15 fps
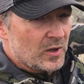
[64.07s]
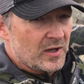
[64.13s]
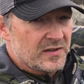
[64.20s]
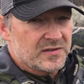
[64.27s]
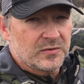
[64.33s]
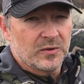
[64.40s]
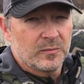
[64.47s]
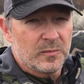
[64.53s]

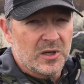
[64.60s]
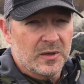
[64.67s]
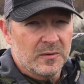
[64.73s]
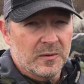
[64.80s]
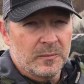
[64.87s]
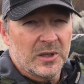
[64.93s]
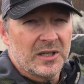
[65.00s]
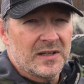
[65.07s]
rise to a
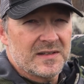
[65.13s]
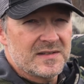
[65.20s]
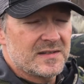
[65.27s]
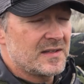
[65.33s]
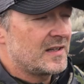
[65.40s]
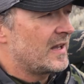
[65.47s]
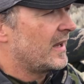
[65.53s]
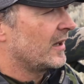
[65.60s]
minimum because
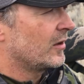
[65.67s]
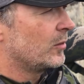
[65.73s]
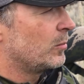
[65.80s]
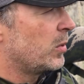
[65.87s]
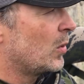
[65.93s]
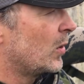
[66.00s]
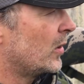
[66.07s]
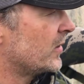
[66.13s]
of the angled
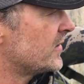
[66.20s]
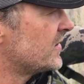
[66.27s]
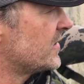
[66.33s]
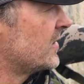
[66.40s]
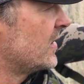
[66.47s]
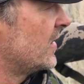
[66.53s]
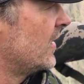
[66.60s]
ports.